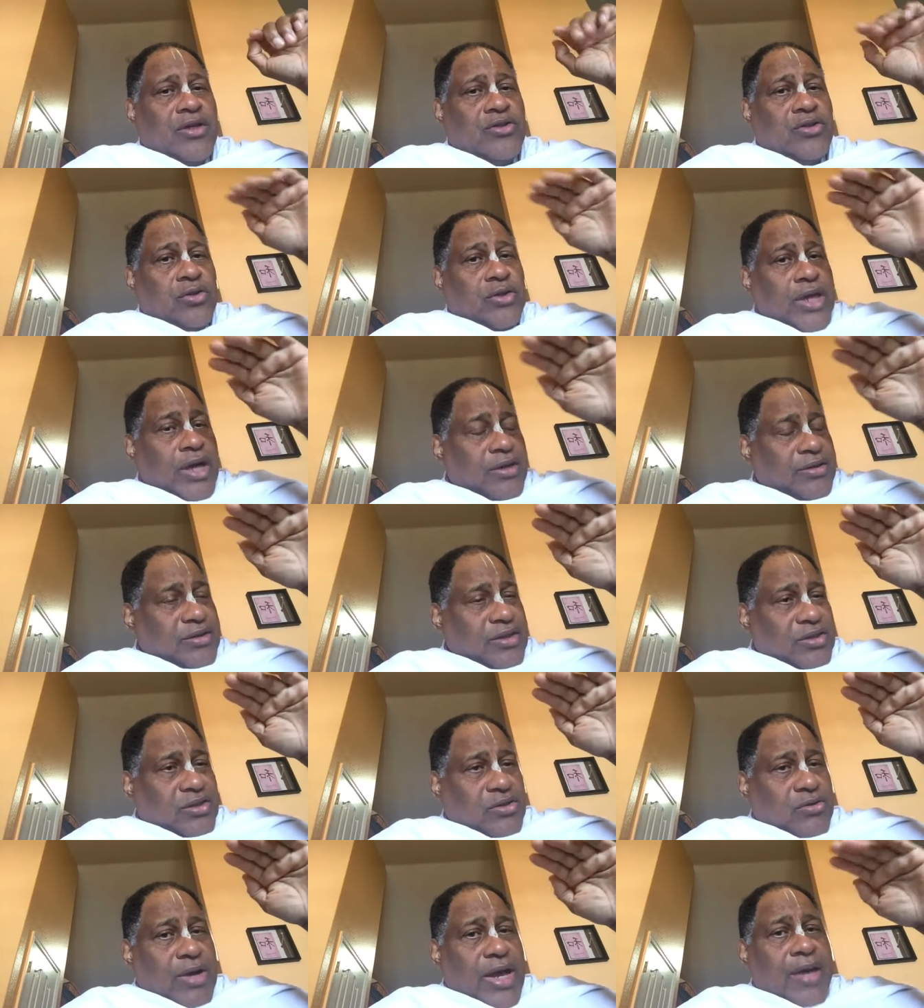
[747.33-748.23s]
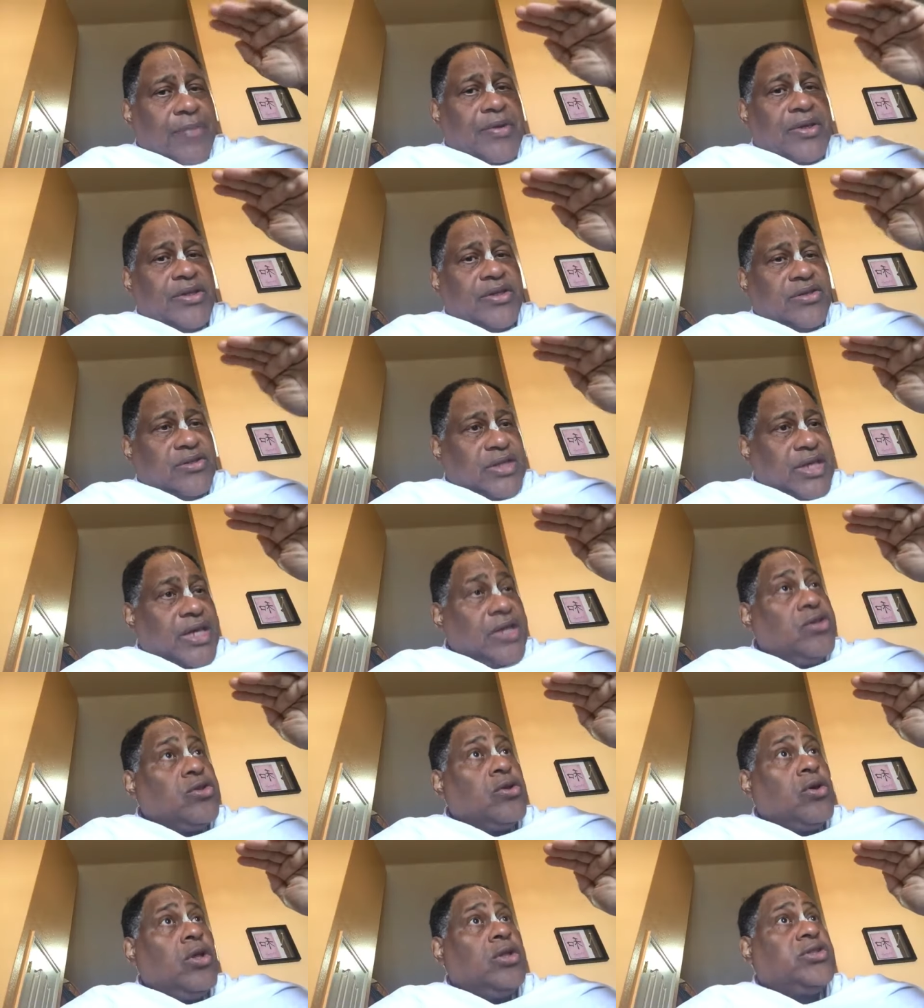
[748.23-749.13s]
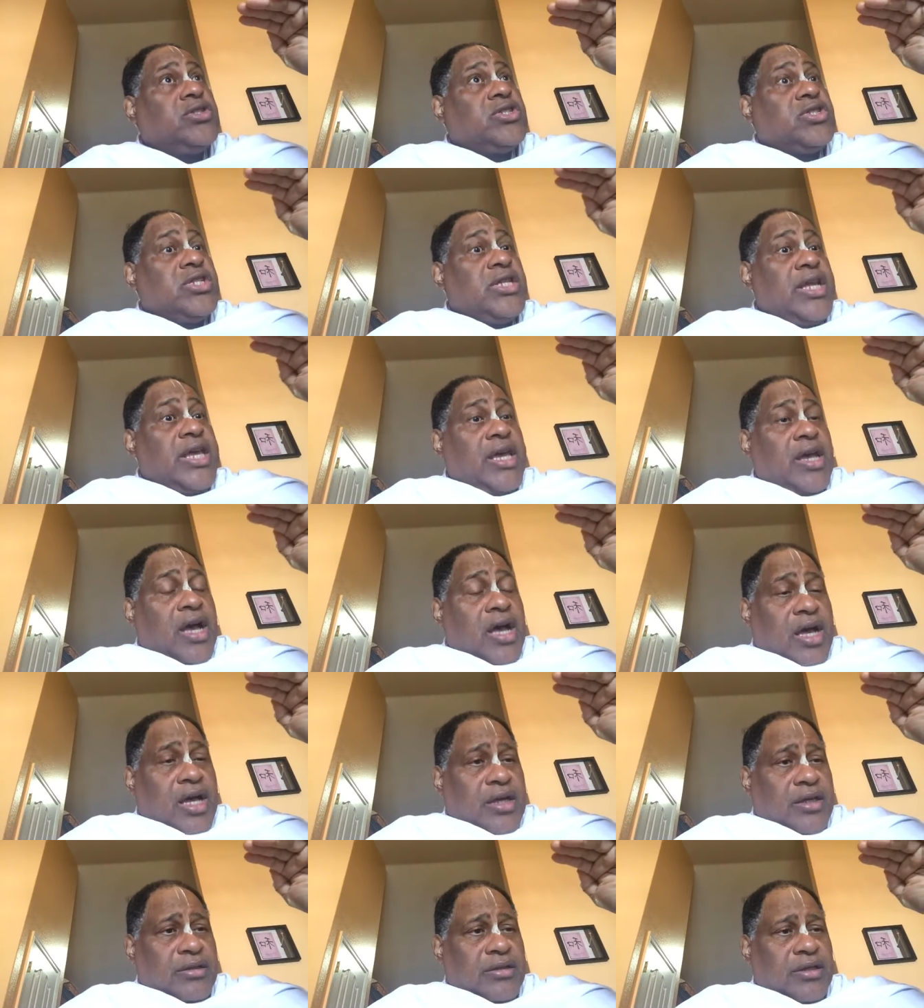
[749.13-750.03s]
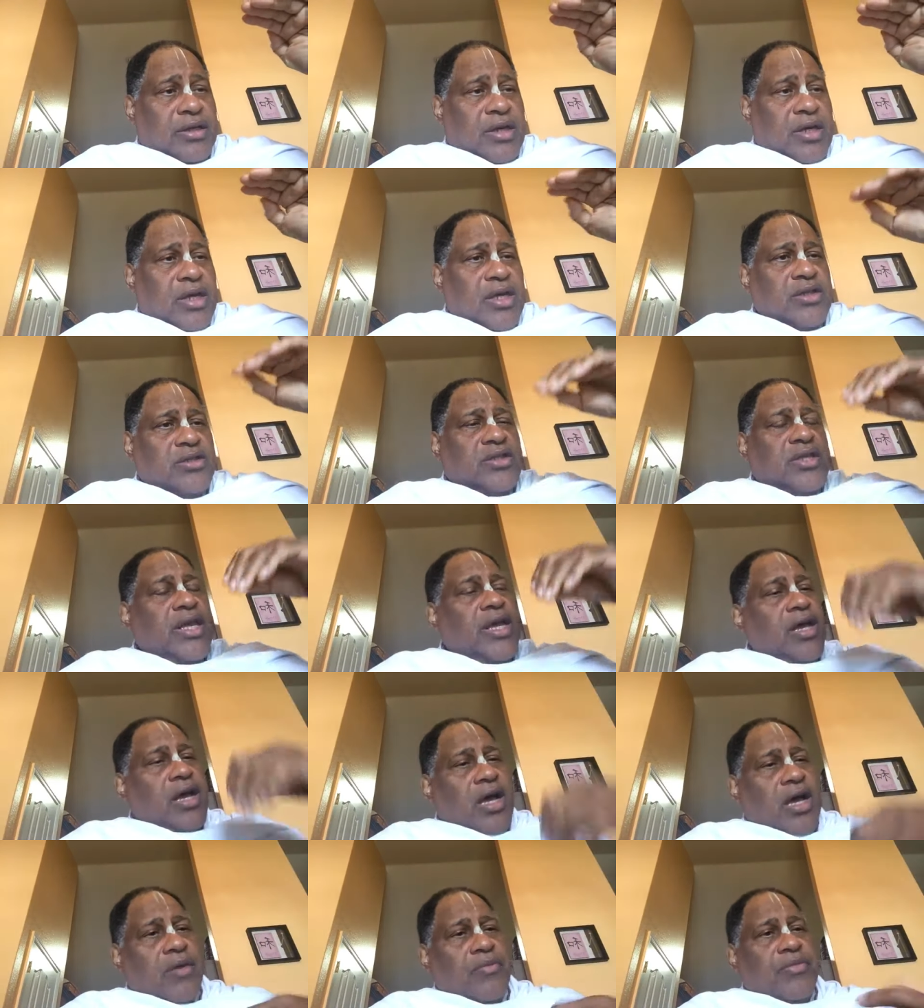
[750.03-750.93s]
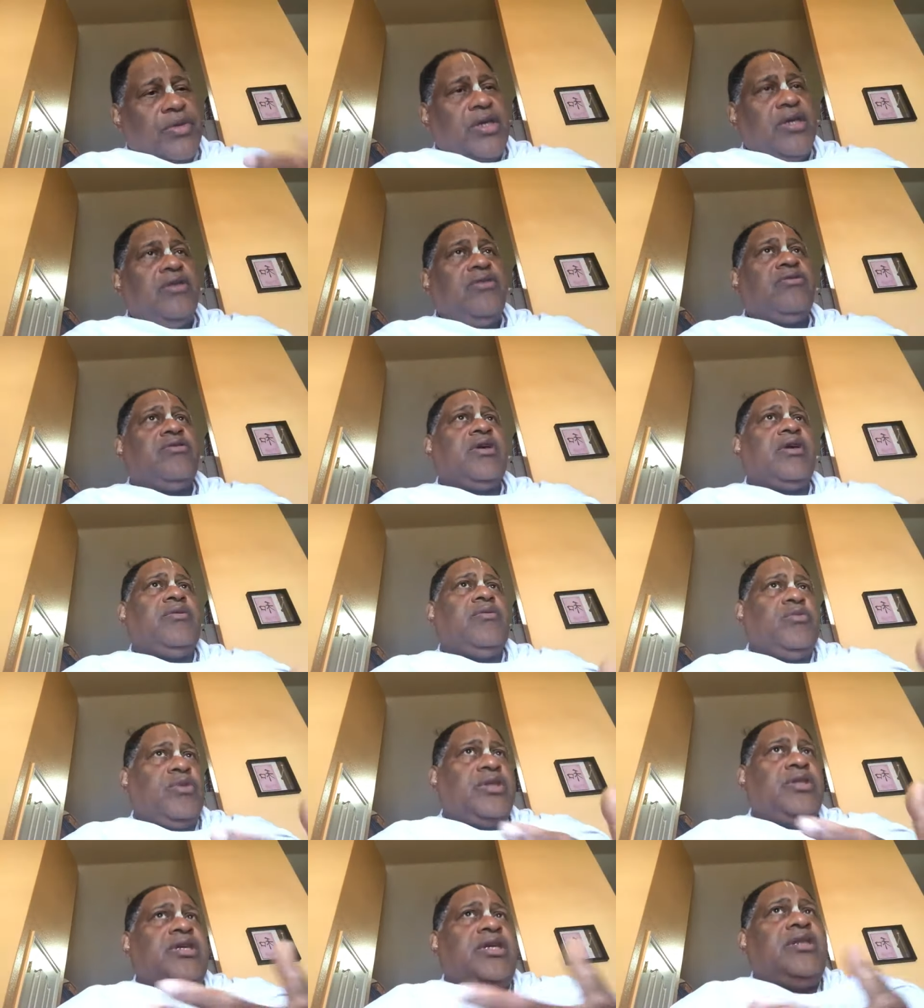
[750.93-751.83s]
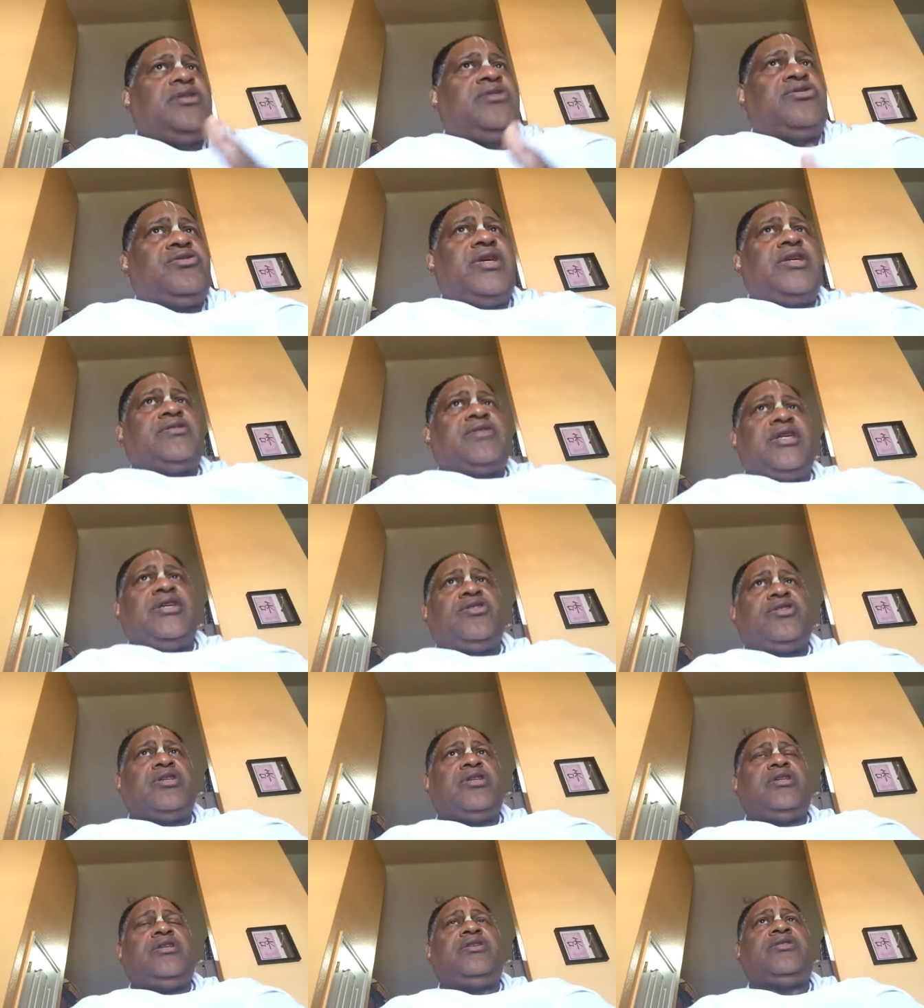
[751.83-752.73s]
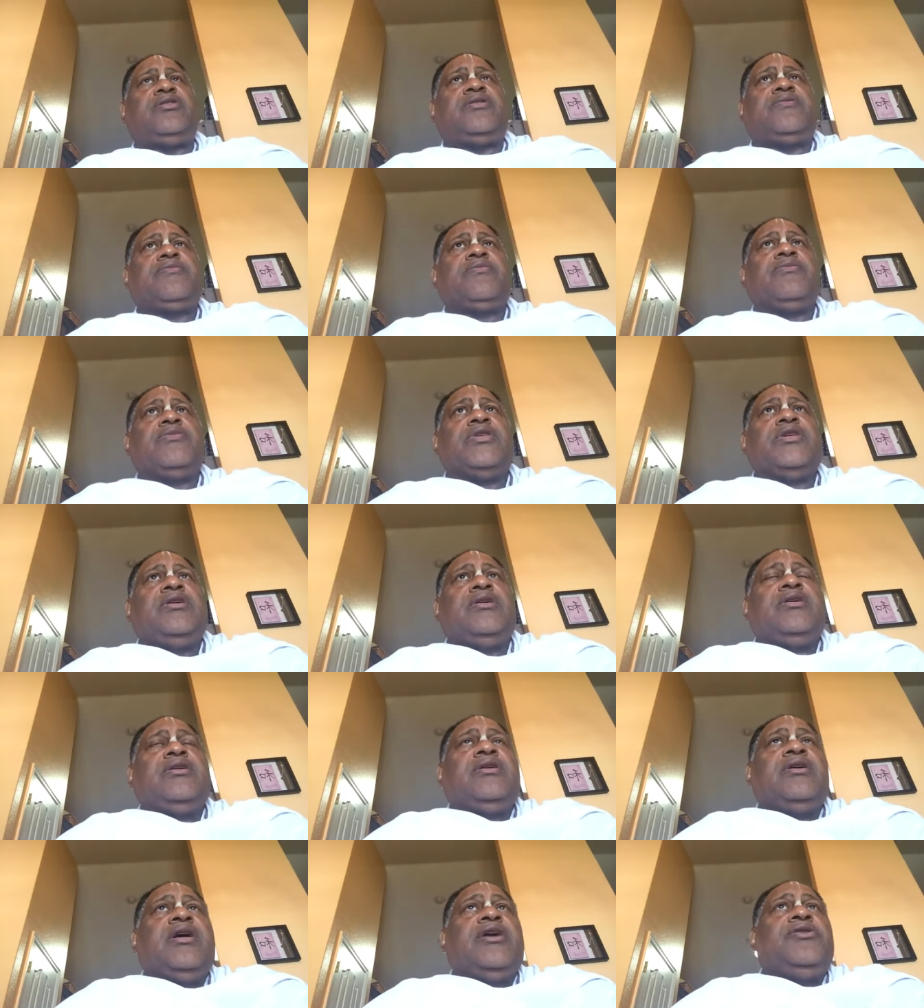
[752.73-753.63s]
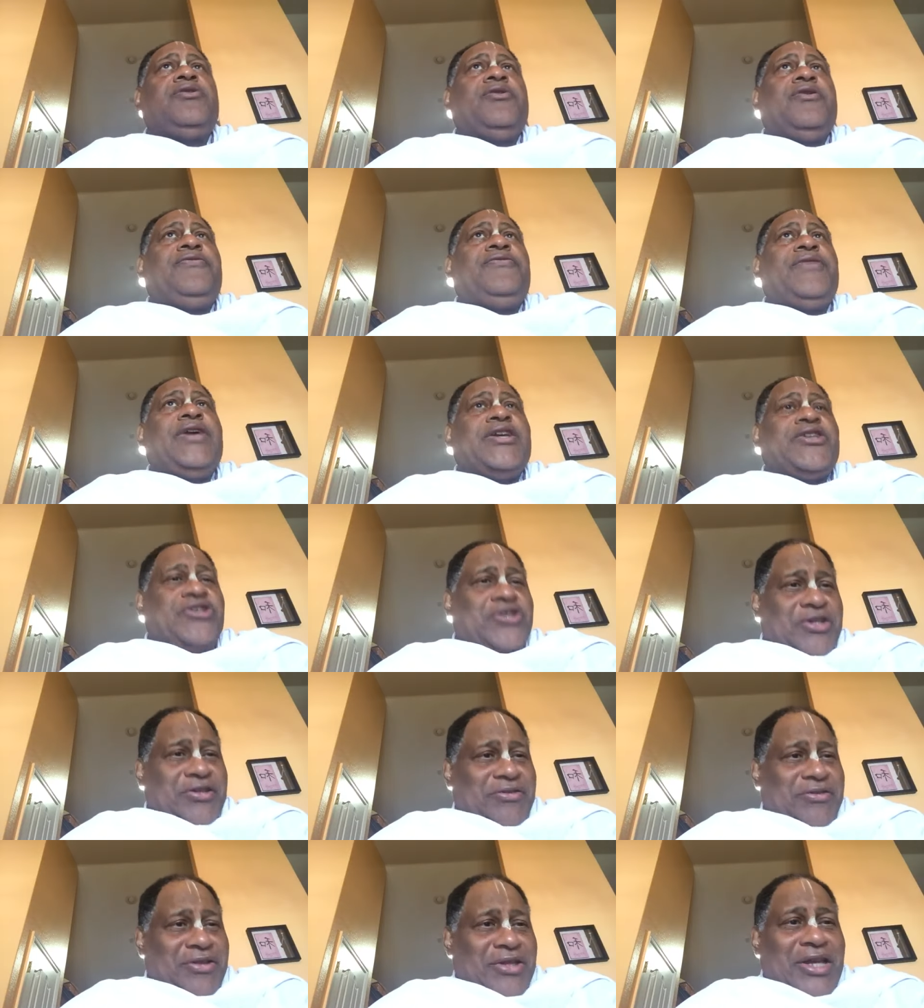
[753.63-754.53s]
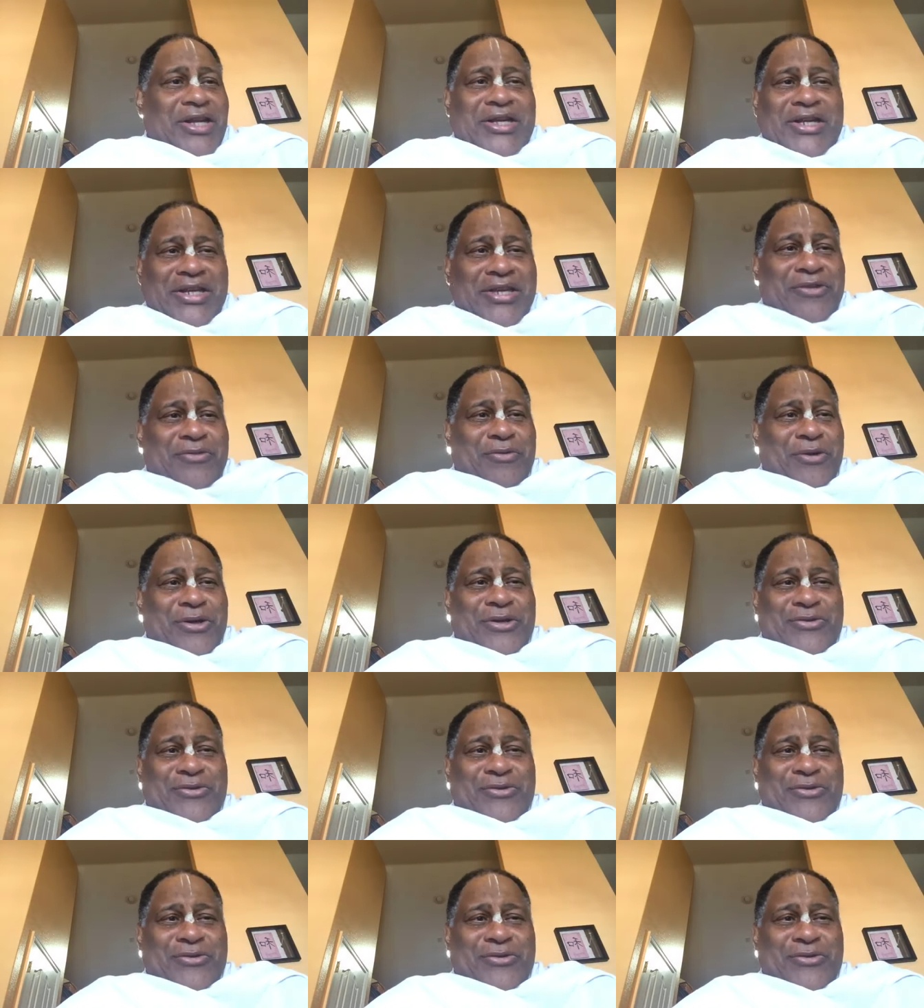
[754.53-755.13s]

So now it's describing the stage called sneha. Sneha means, uh, one English translation is, I don't know, affection. None of these